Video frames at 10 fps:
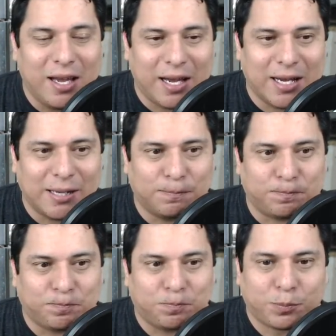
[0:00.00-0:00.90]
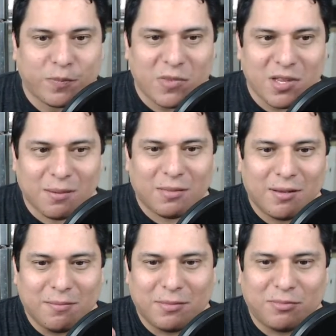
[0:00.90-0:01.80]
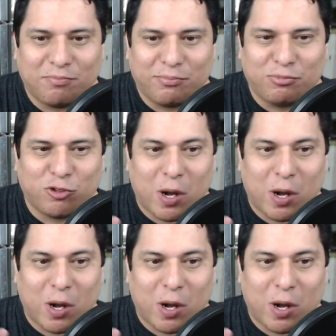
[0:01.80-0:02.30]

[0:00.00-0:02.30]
So